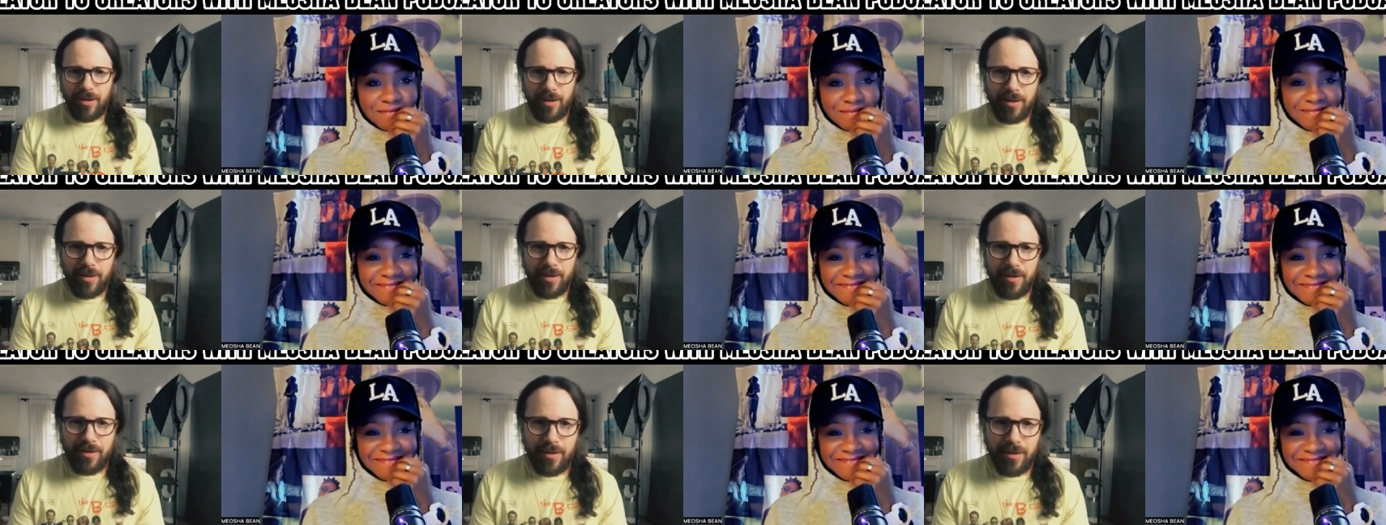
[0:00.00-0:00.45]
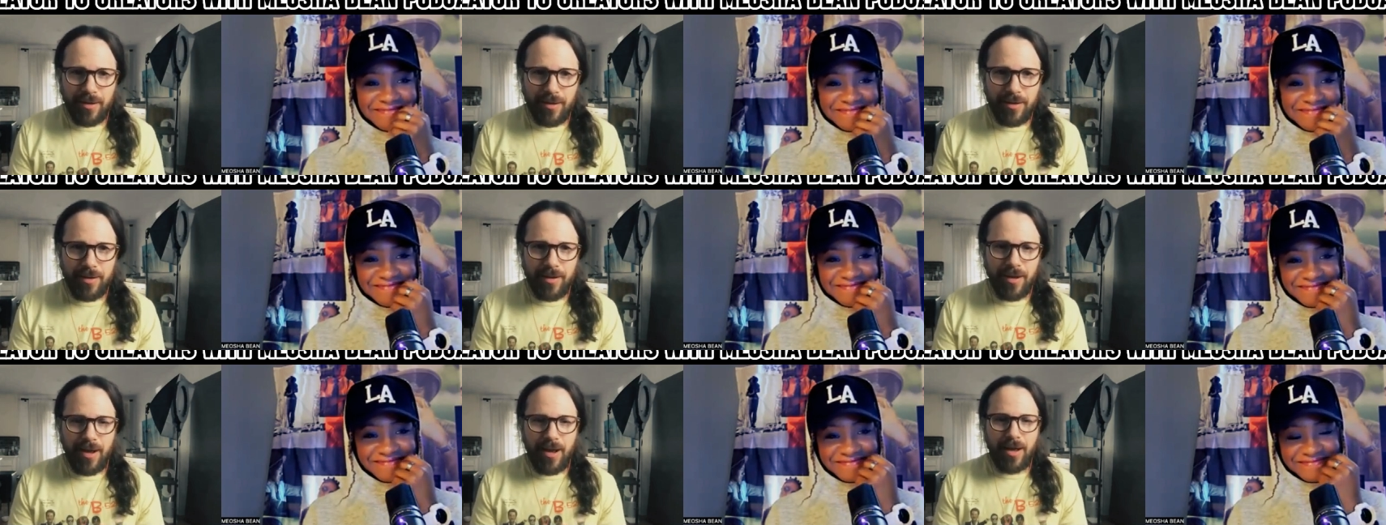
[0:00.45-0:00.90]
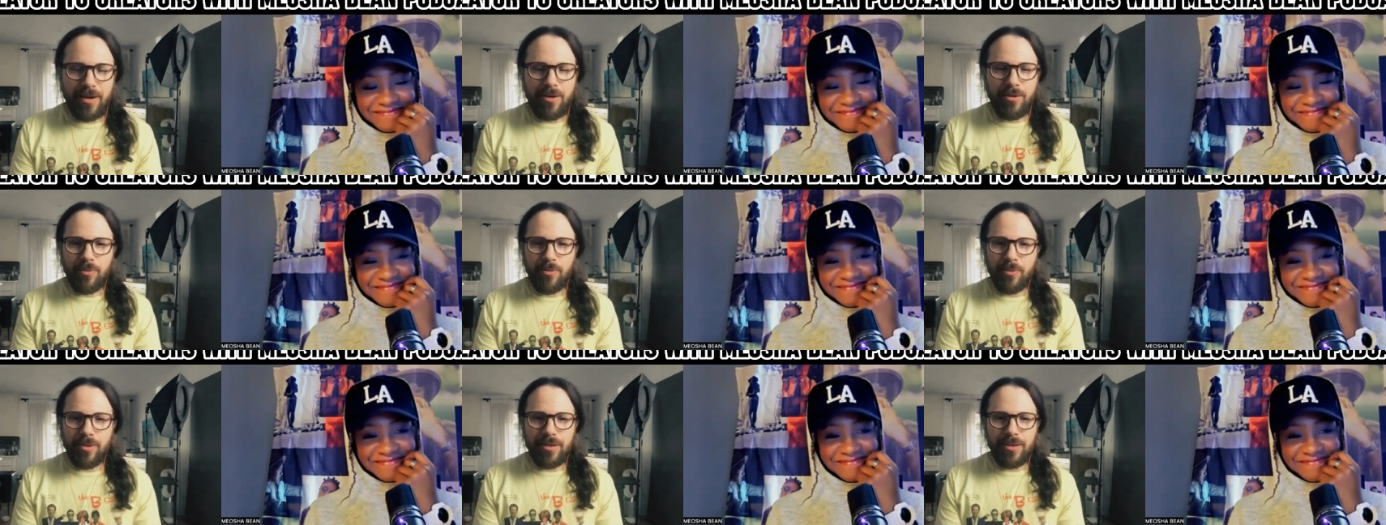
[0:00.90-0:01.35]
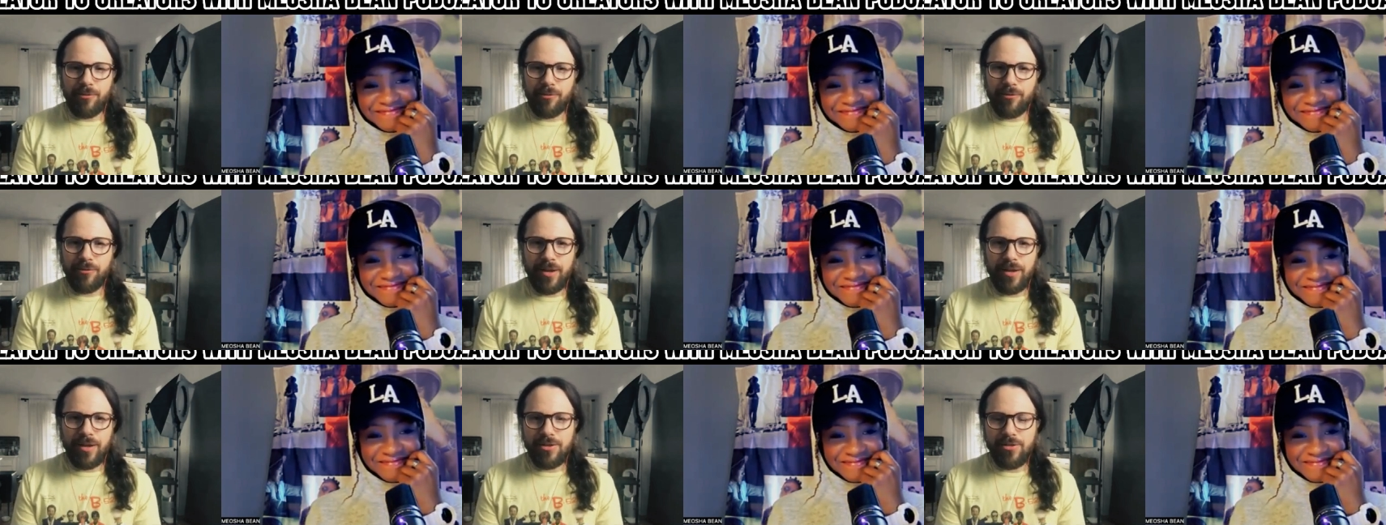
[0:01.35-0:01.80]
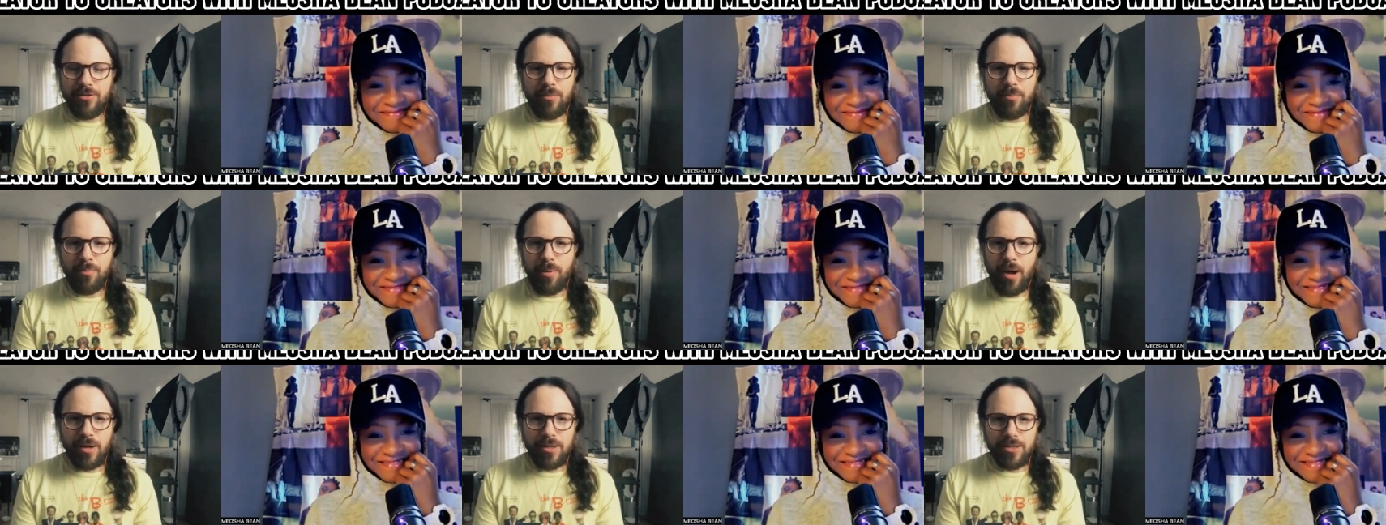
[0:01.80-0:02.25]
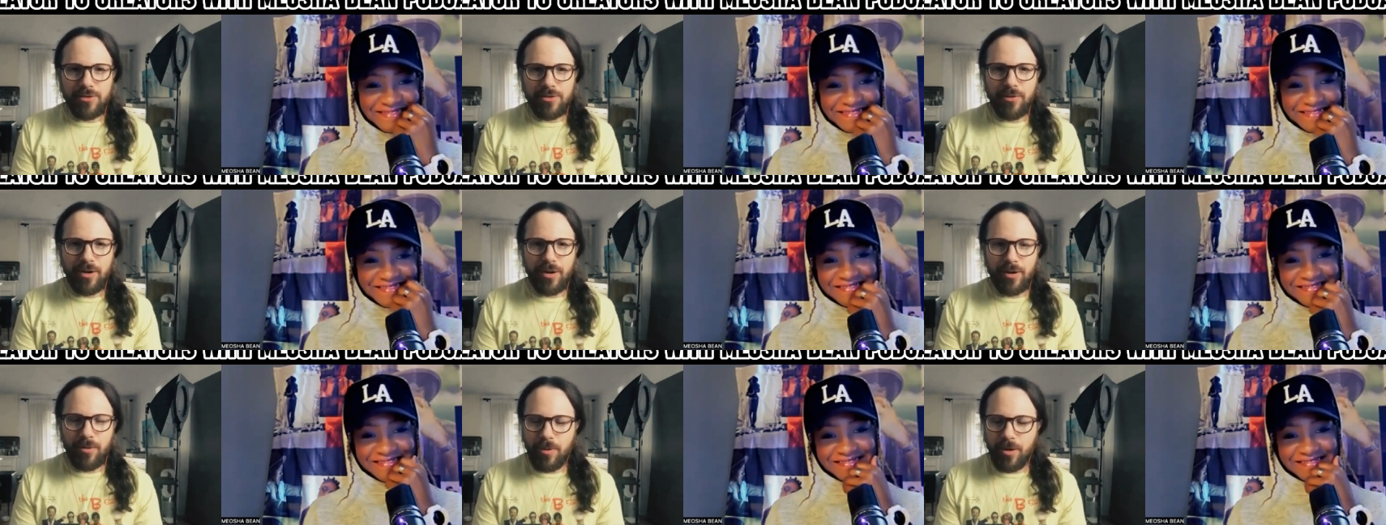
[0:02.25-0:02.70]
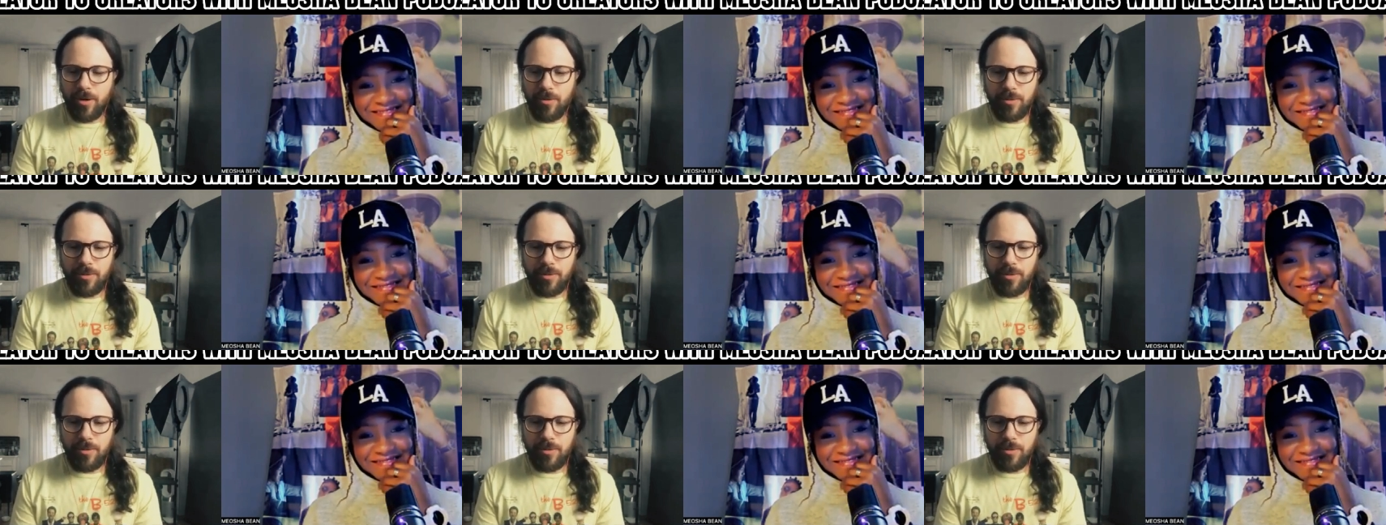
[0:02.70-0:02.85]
Speaker 1: And uh, I don't really fit into a box very well